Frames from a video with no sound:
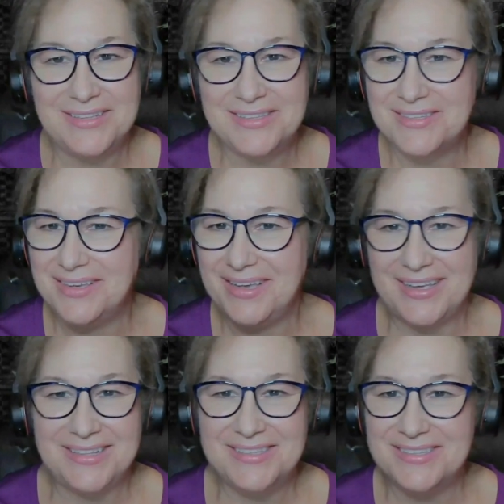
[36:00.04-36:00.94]

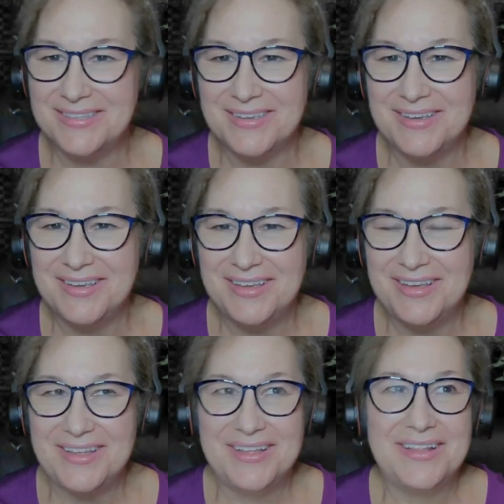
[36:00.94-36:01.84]
it's
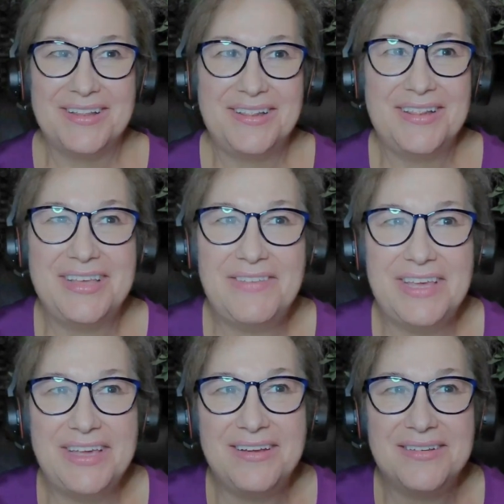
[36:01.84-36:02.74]

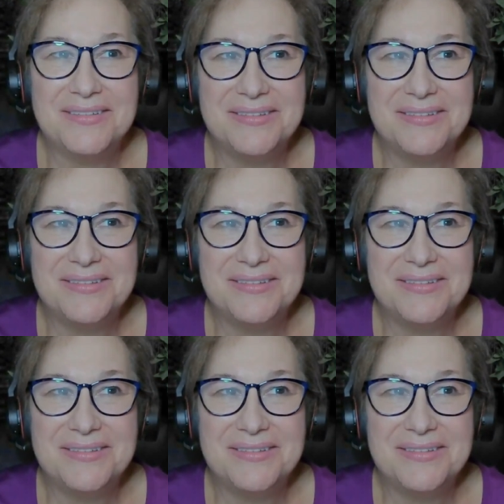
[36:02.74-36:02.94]
living